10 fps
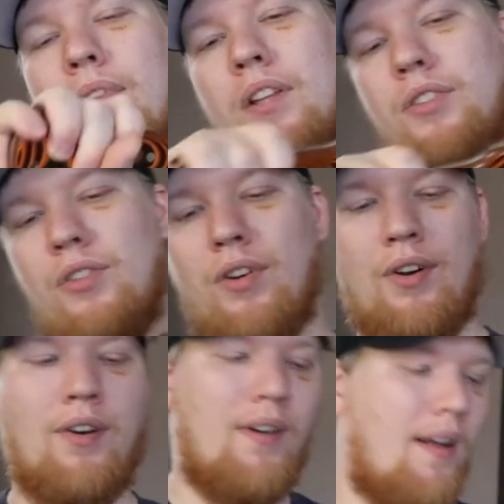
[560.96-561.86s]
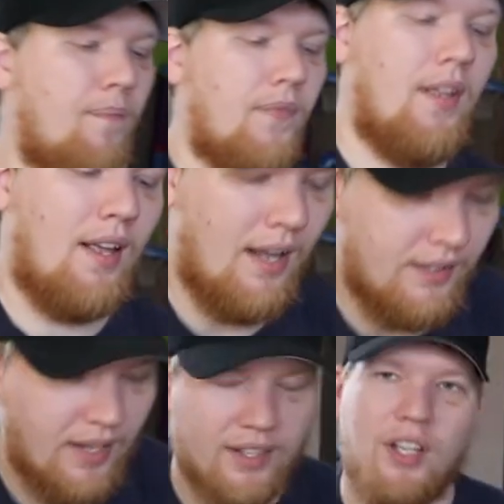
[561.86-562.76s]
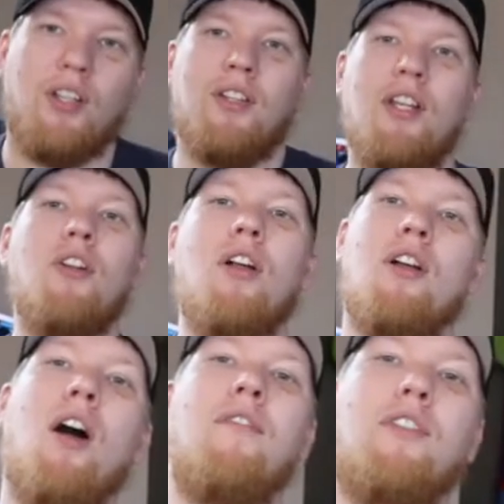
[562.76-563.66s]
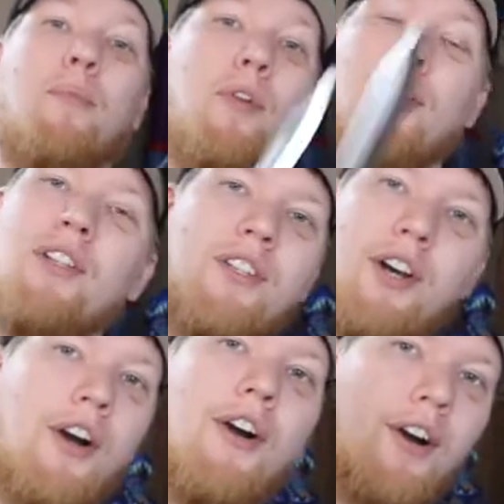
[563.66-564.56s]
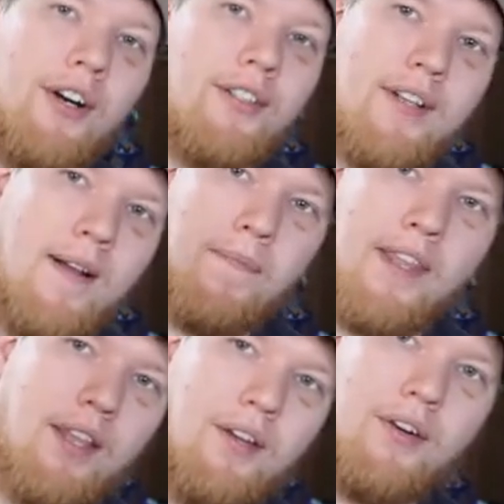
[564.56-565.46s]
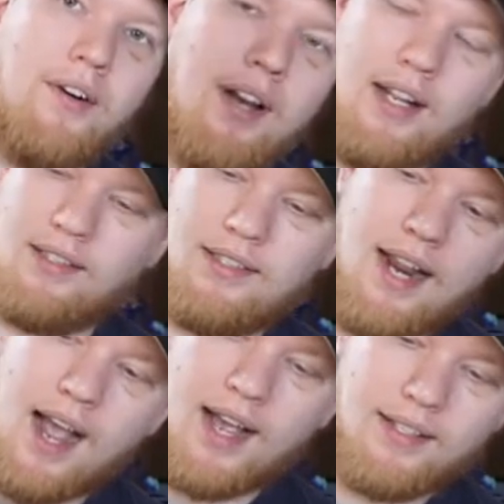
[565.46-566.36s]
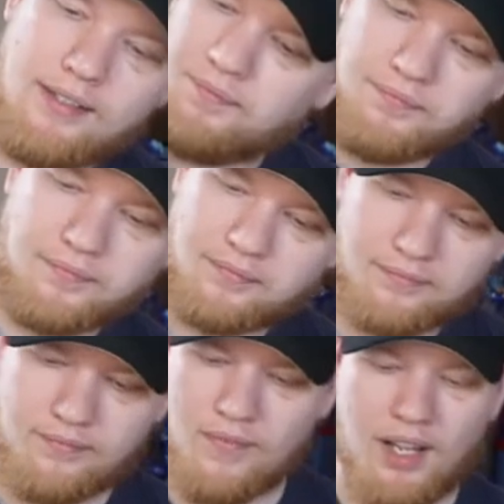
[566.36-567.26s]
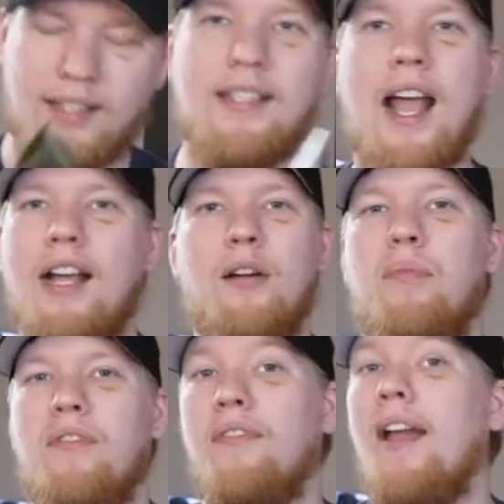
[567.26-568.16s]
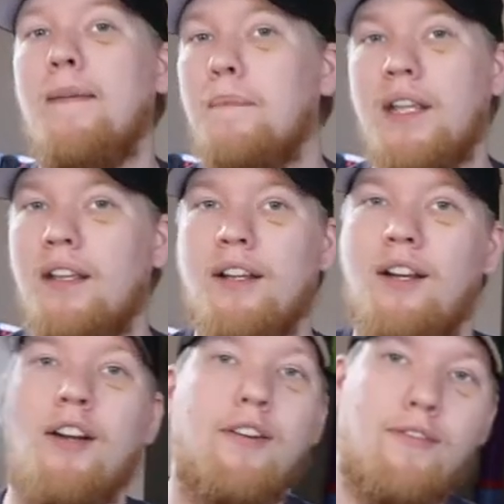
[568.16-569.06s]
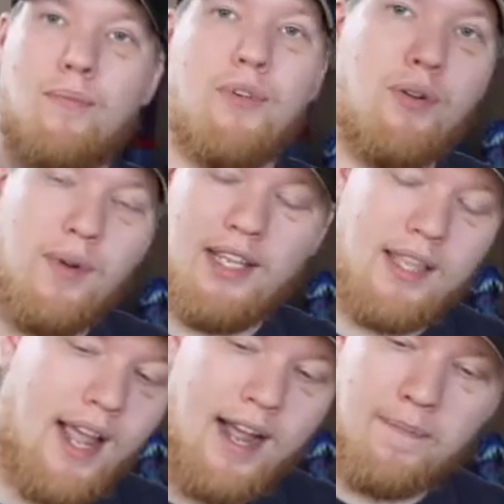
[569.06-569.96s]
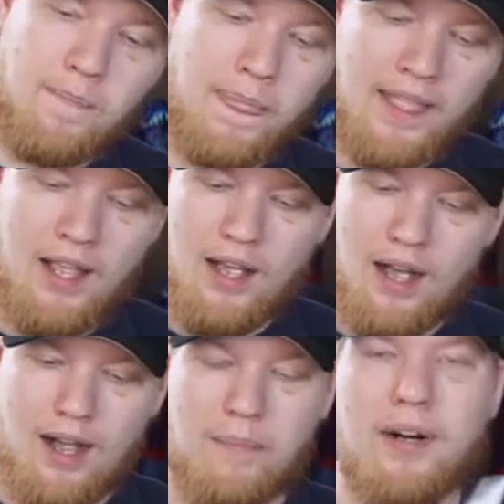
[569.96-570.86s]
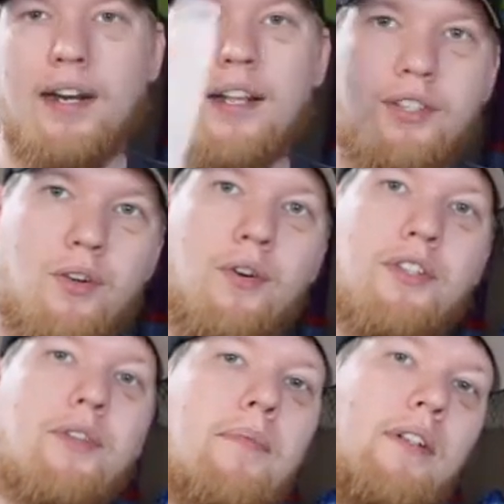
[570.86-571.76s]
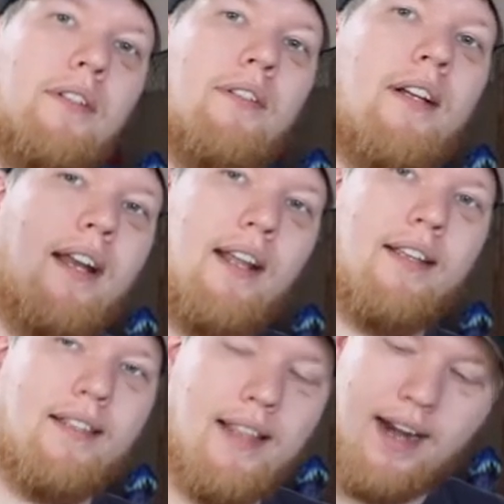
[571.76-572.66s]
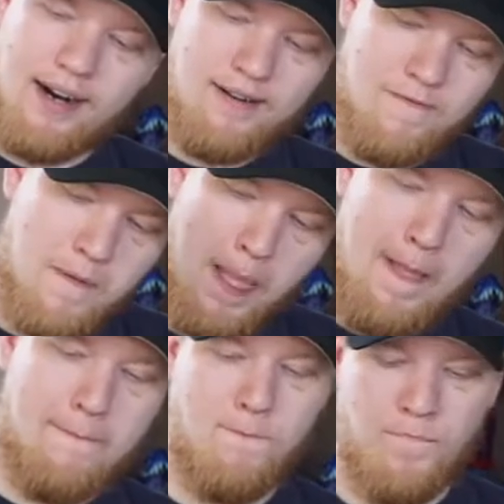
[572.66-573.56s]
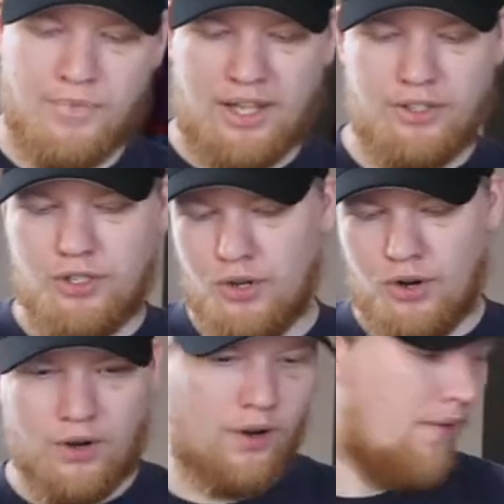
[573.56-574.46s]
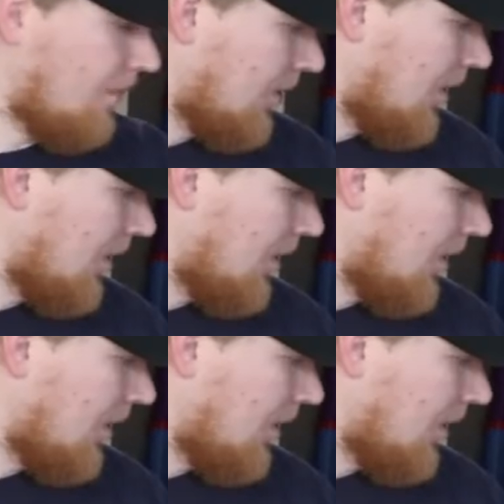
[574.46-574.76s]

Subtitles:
And so it's a little uncomfortable. It doesn't hurt, you know, and it's not going to prevent me from doing that. But it is noticeable. It is there. And so